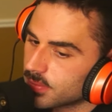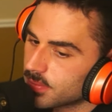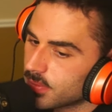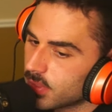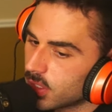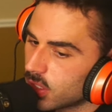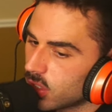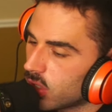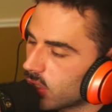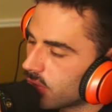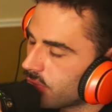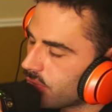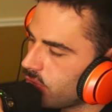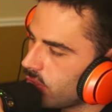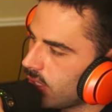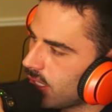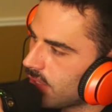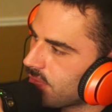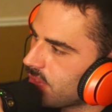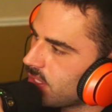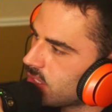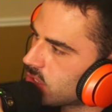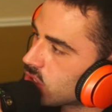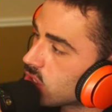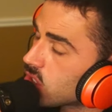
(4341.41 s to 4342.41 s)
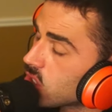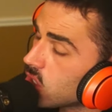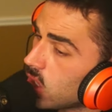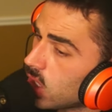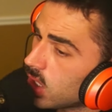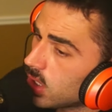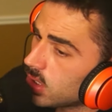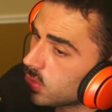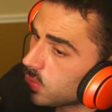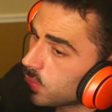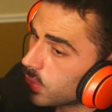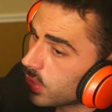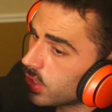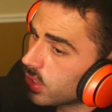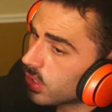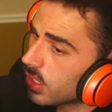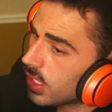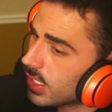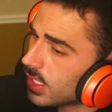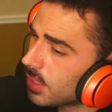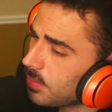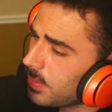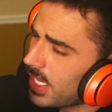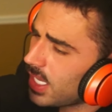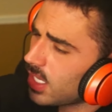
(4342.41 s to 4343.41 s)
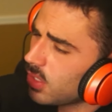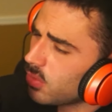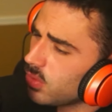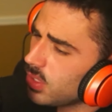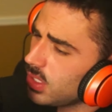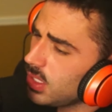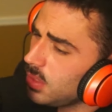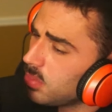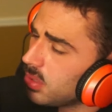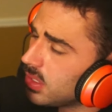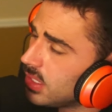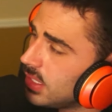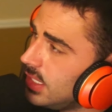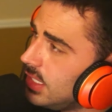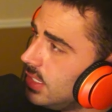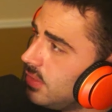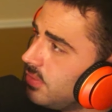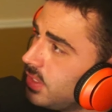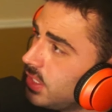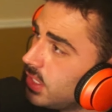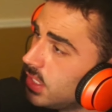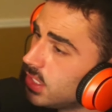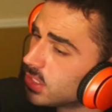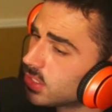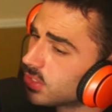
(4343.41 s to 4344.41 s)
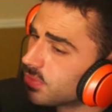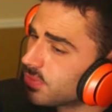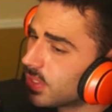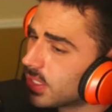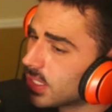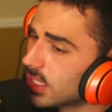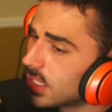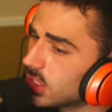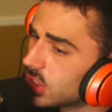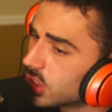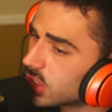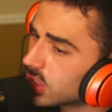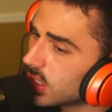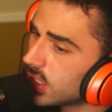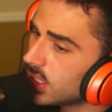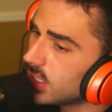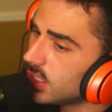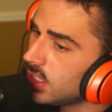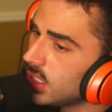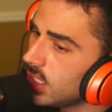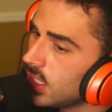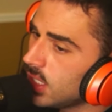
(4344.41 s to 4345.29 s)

You know, if you have this thought where you're like, man, I really believe in this fucking shit,